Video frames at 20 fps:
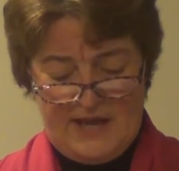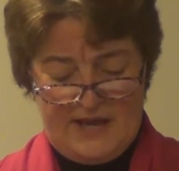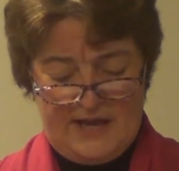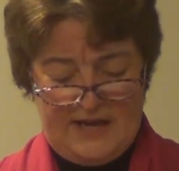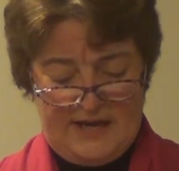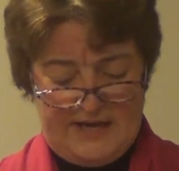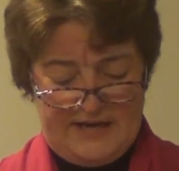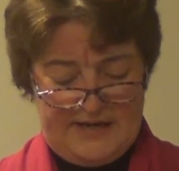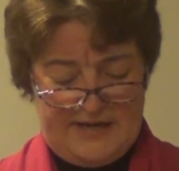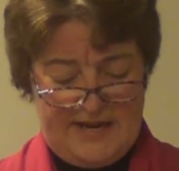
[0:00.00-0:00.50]

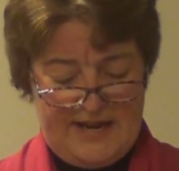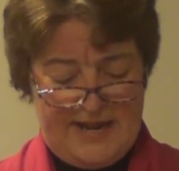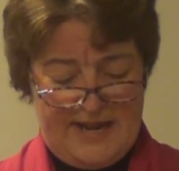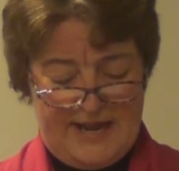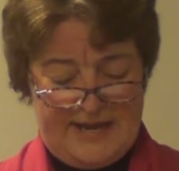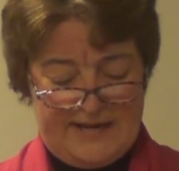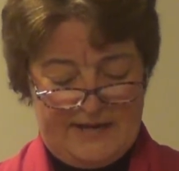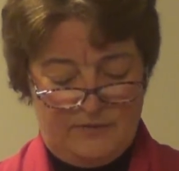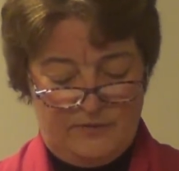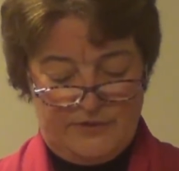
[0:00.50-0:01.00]
And
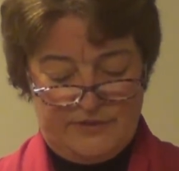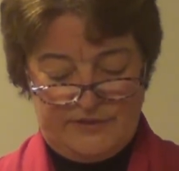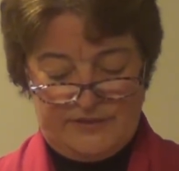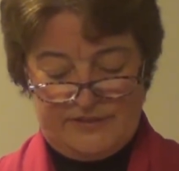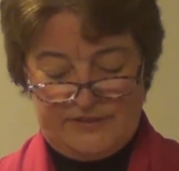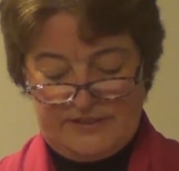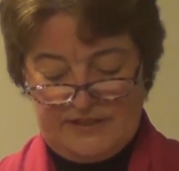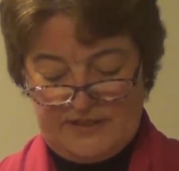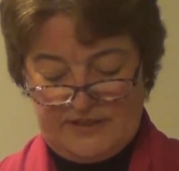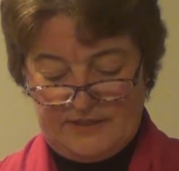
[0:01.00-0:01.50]
it
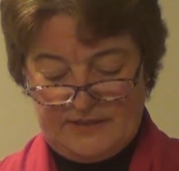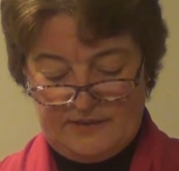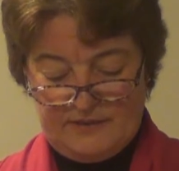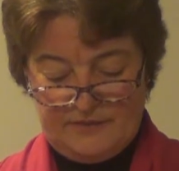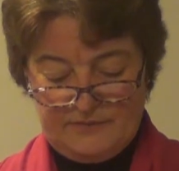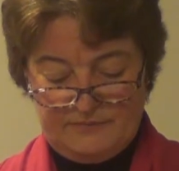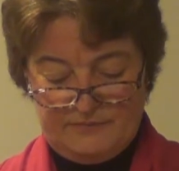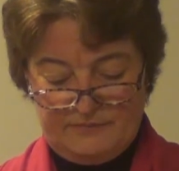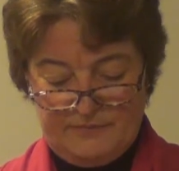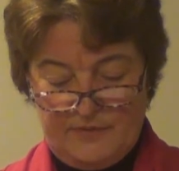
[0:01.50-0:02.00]
was
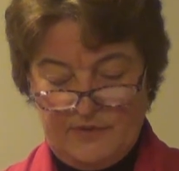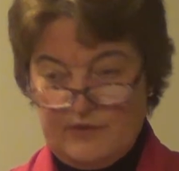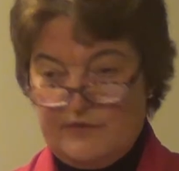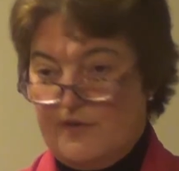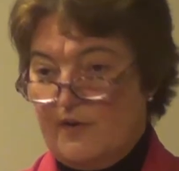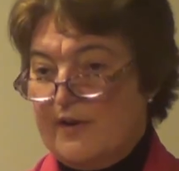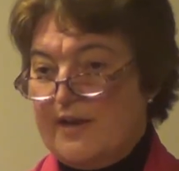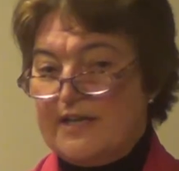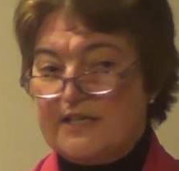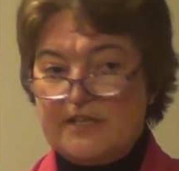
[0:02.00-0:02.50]

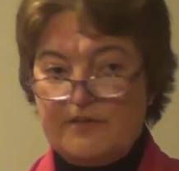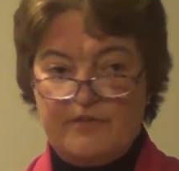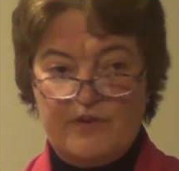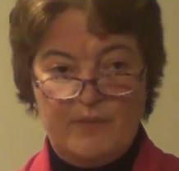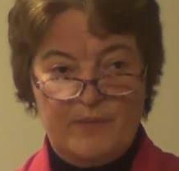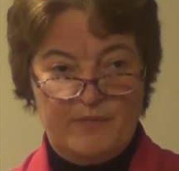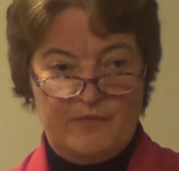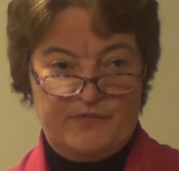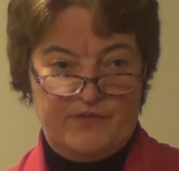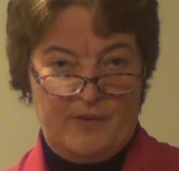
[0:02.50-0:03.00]
very easy
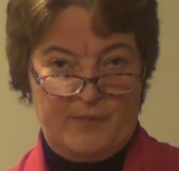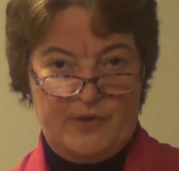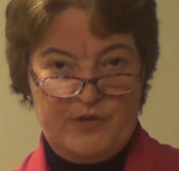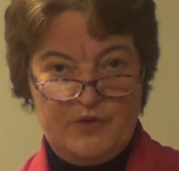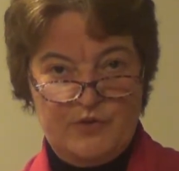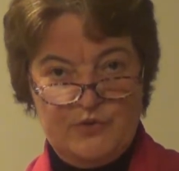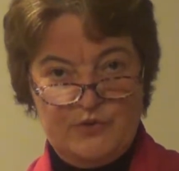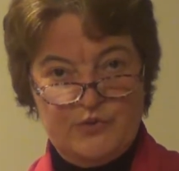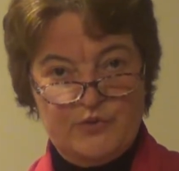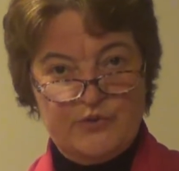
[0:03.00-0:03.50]
from a
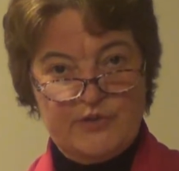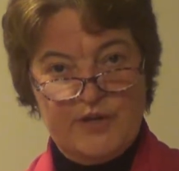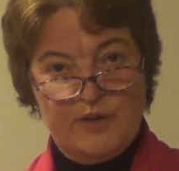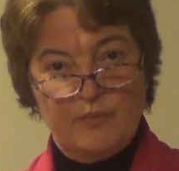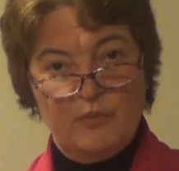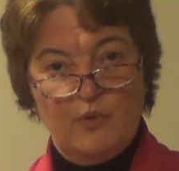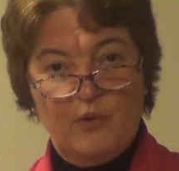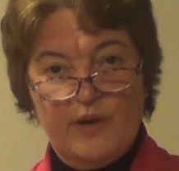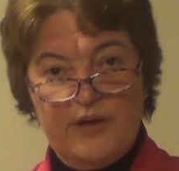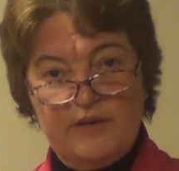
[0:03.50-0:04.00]
user
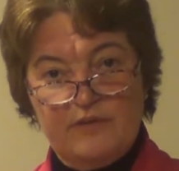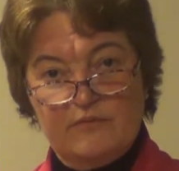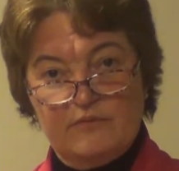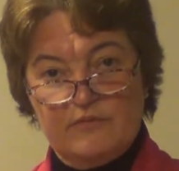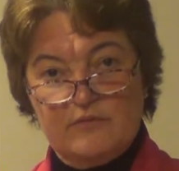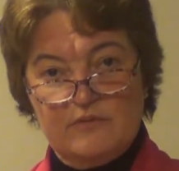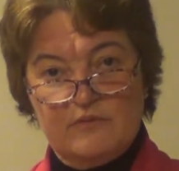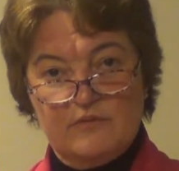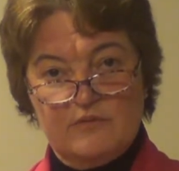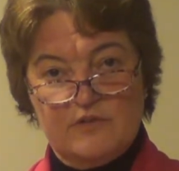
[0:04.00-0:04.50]
standpoint
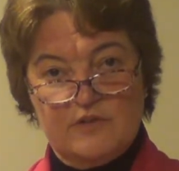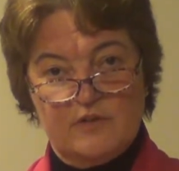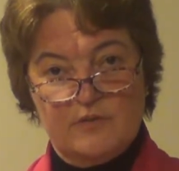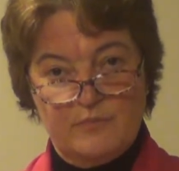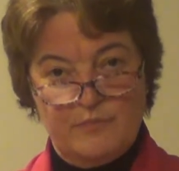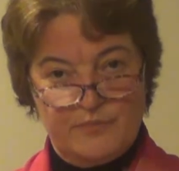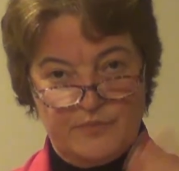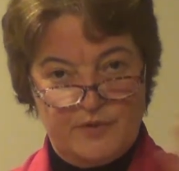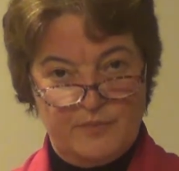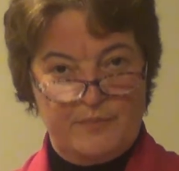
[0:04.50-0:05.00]

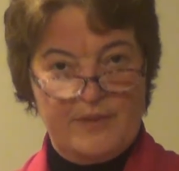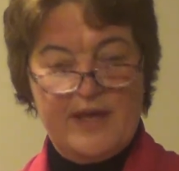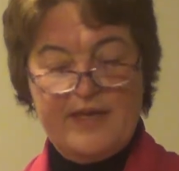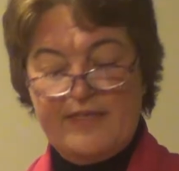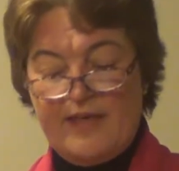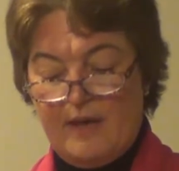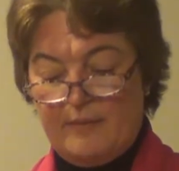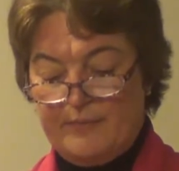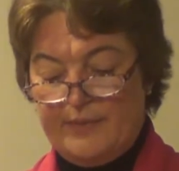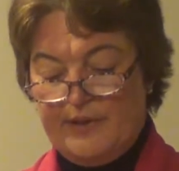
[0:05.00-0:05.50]
to
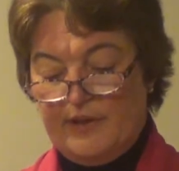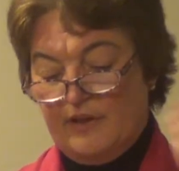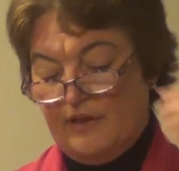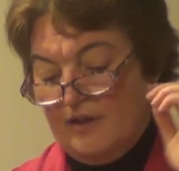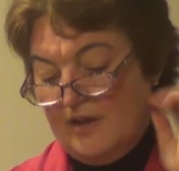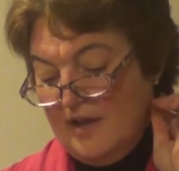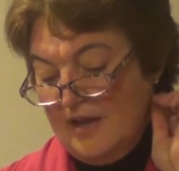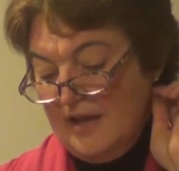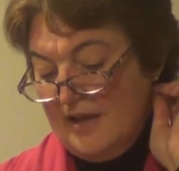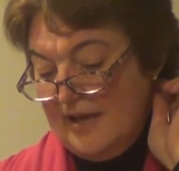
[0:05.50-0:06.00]
pay that
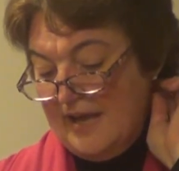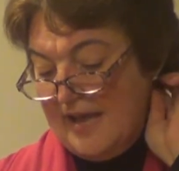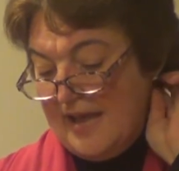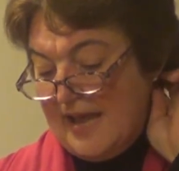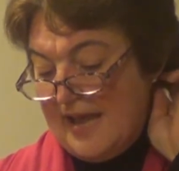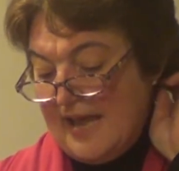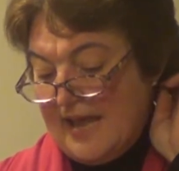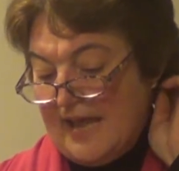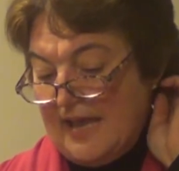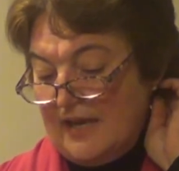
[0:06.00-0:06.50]
bill,
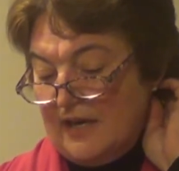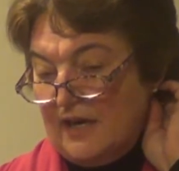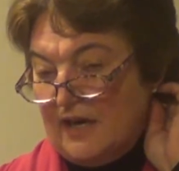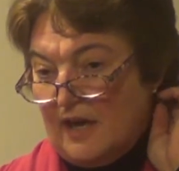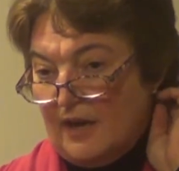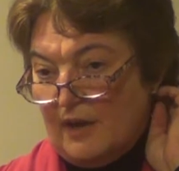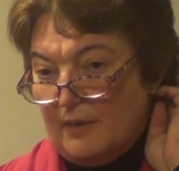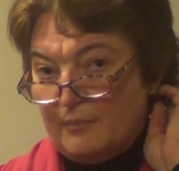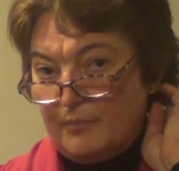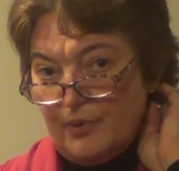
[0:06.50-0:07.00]

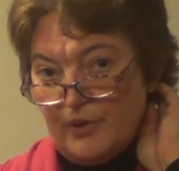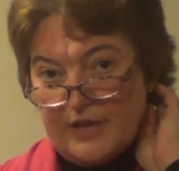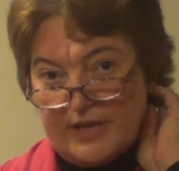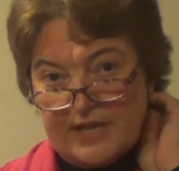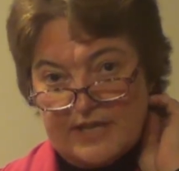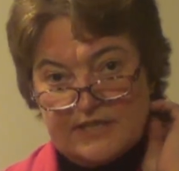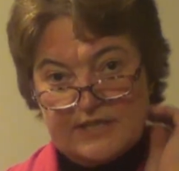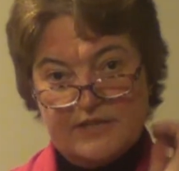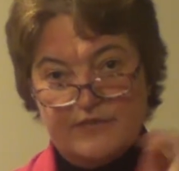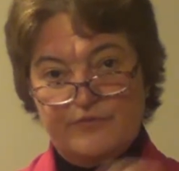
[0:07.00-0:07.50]
and pretty
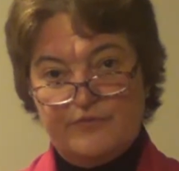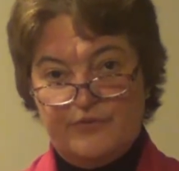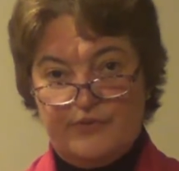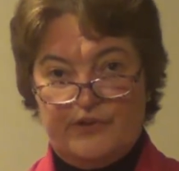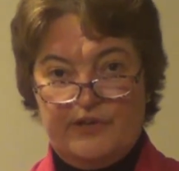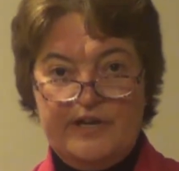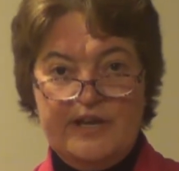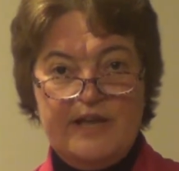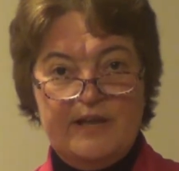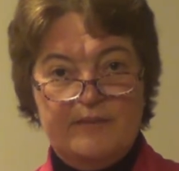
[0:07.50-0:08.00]
easy
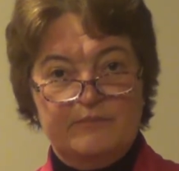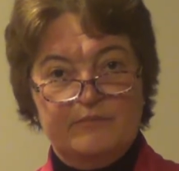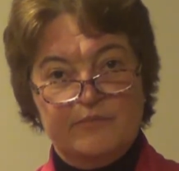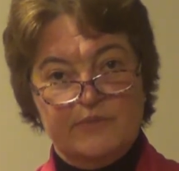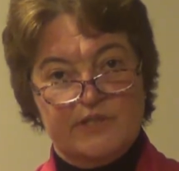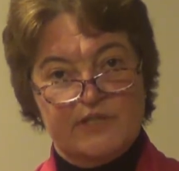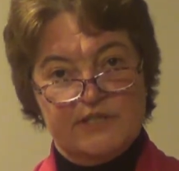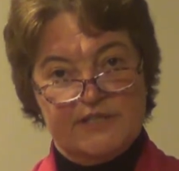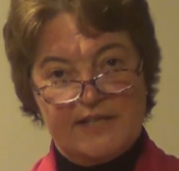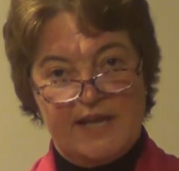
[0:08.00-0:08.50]
for
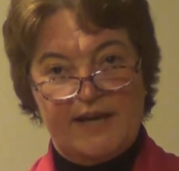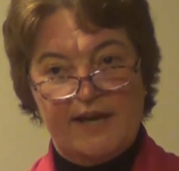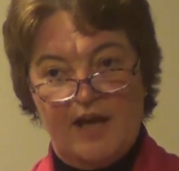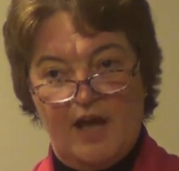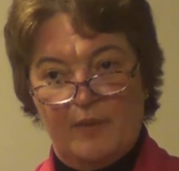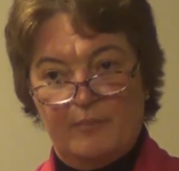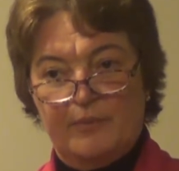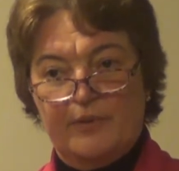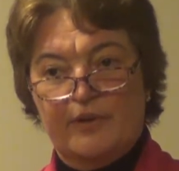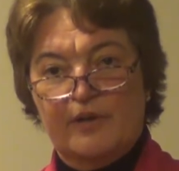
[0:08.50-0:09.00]
him to set
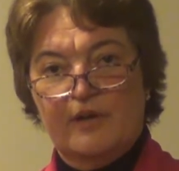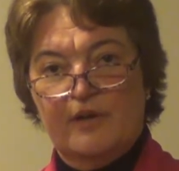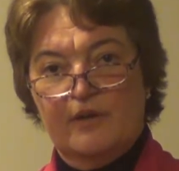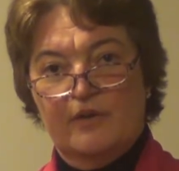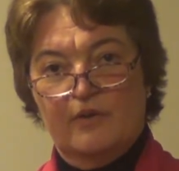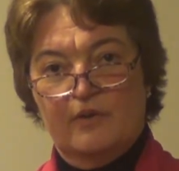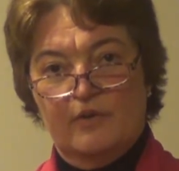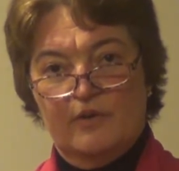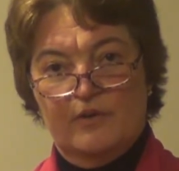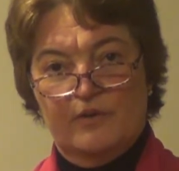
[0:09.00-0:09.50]
up
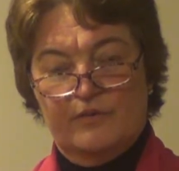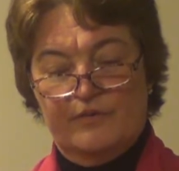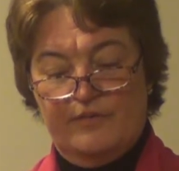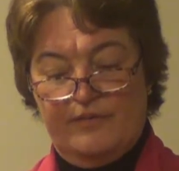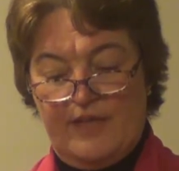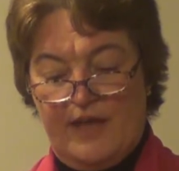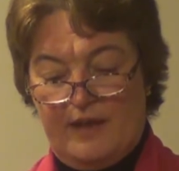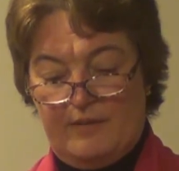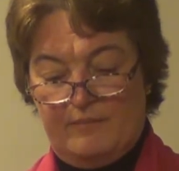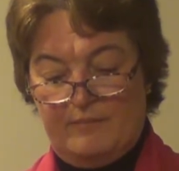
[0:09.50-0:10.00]

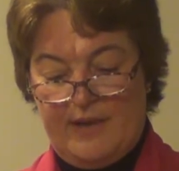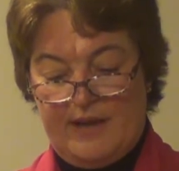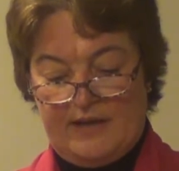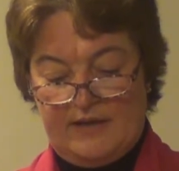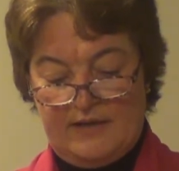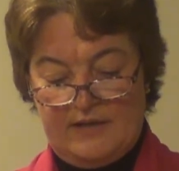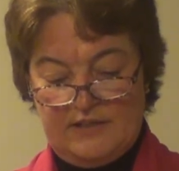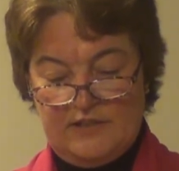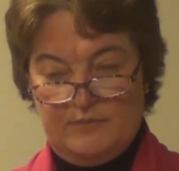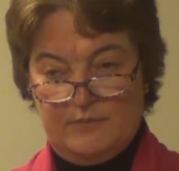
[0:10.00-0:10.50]
that
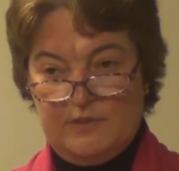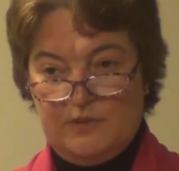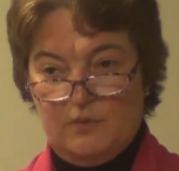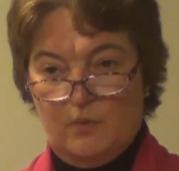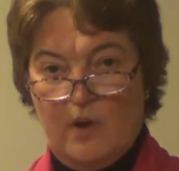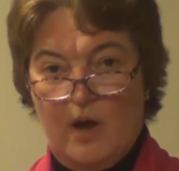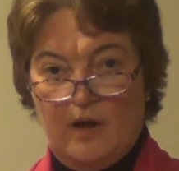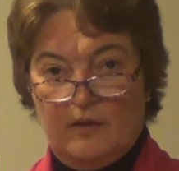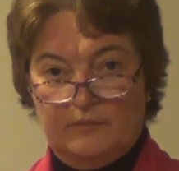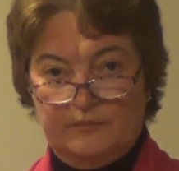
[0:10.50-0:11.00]
mechanism as
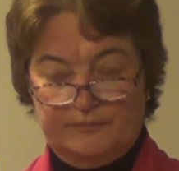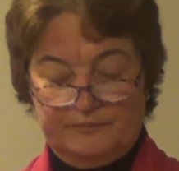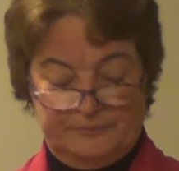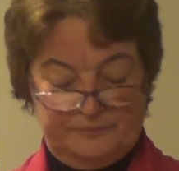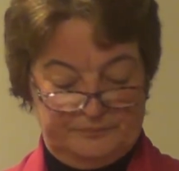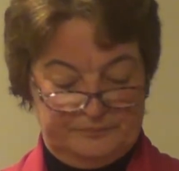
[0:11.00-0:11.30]
well.